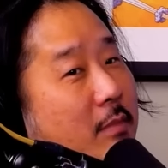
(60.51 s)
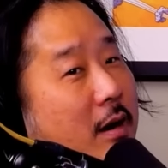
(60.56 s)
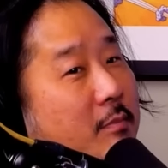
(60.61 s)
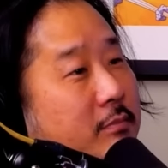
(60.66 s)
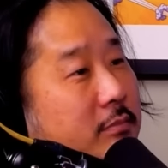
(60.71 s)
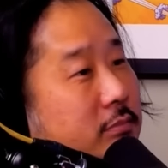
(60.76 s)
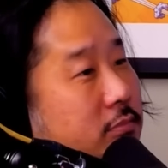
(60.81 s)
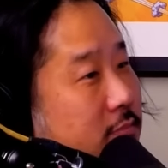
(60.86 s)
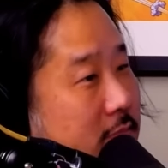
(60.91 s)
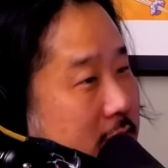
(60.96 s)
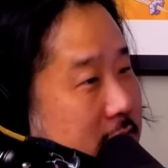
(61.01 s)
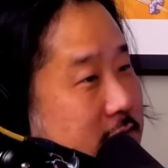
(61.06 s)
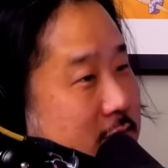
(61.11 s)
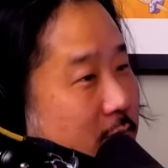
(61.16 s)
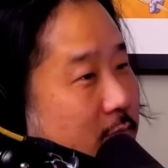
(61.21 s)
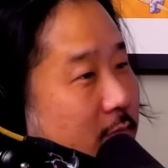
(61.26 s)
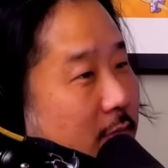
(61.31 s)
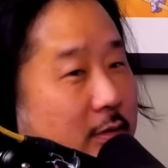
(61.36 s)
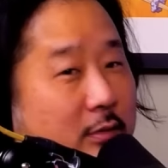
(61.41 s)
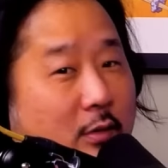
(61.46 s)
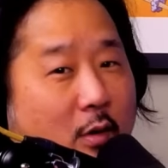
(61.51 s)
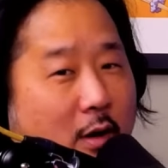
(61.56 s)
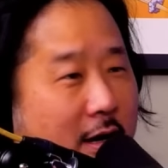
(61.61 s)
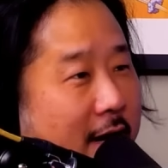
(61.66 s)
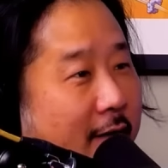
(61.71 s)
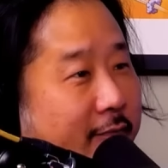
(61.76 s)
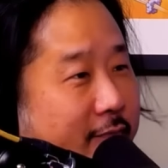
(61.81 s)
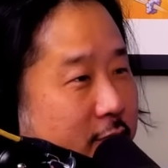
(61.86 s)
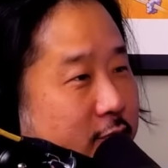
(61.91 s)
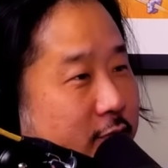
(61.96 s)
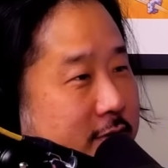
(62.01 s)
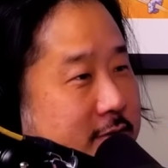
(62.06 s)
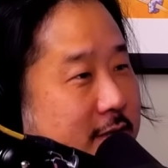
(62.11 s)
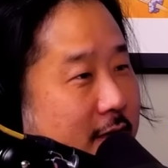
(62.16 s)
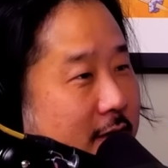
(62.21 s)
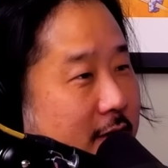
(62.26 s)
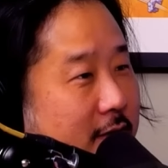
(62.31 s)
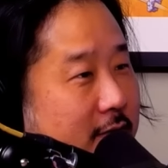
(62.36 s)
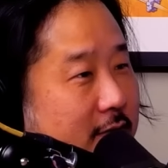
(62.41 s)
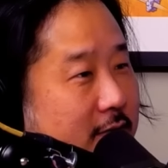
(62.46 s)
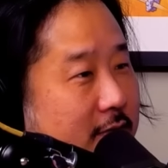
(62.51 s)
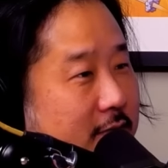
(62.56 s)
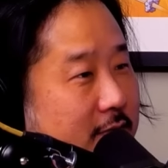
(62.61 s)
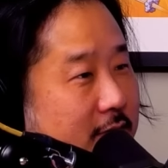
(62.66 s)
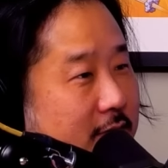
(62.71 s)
I'm, I'm just no. I have to address that.